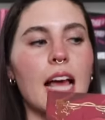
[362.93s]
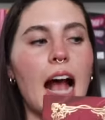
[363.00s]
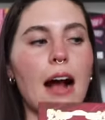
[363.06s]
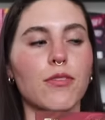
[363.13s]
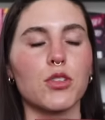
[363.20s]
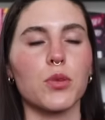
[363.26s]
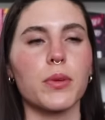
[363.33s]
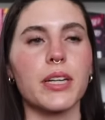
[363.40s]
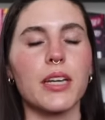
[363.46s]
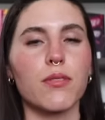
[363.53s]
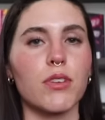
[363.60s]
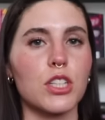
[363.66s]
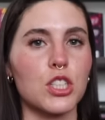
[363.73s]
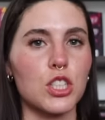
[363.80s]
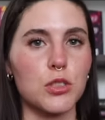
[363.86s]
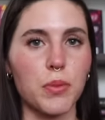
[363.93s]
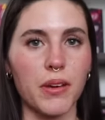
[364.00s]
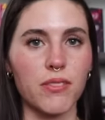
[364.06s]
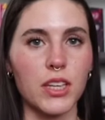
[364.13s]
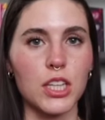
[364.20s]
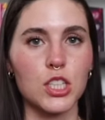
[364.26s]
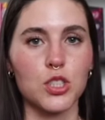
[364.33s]
after reading Vicious by
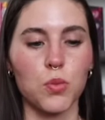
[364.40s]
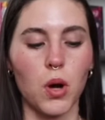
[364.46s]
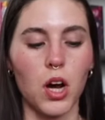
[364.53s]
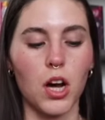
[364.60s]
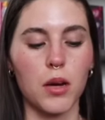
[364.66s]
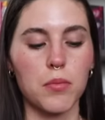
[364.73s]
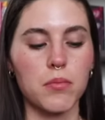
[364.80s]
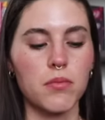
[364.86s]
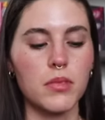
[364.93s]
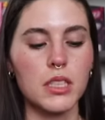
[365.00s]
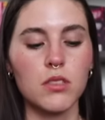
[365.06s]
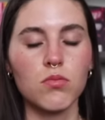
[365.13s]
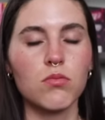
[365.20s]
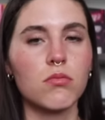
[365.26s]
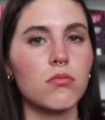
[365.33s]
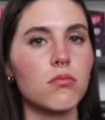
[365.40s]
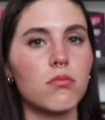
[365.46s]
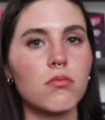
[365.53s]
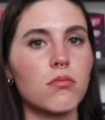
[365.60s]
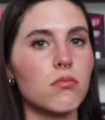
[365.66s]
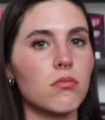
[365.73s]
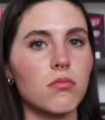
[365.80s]
V.E. Schwab,
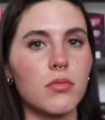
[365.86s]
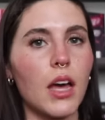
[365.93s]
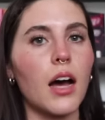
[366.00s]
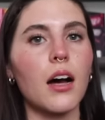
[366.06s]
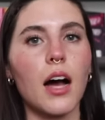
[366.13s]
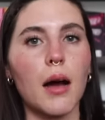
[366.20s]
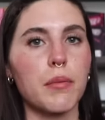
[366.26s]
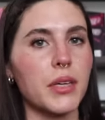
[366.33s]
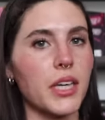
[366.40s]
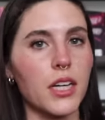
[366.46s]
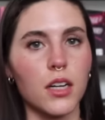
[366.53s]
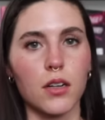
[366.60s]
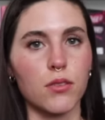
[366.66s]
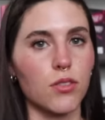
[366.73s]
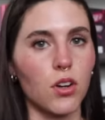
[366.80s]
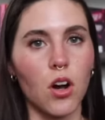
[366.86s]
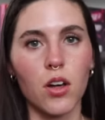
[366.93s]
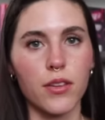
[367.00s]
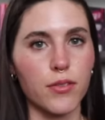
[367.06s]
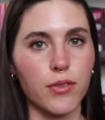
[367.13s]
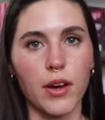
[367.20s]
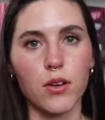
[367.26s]
I'm here for
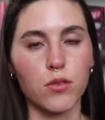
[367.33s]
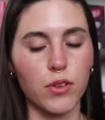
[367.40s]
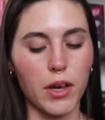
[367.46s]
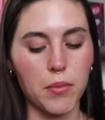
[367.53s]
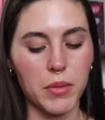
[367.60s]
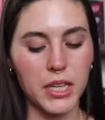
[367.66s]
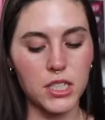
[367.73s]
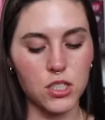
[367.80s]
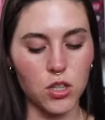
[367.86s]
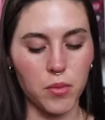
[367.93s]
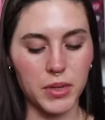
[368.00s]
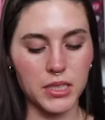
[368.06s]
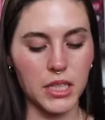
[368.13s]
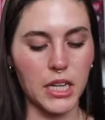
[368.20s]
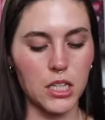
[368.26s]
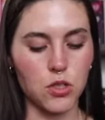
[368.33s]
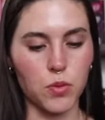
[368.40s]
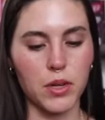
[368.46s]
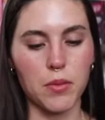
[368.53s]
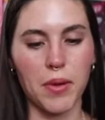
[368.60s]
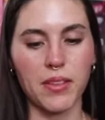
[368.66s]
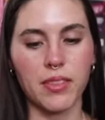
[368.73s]
all the found family. So I'm excited to
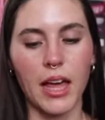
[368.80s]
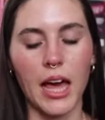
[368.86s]
read about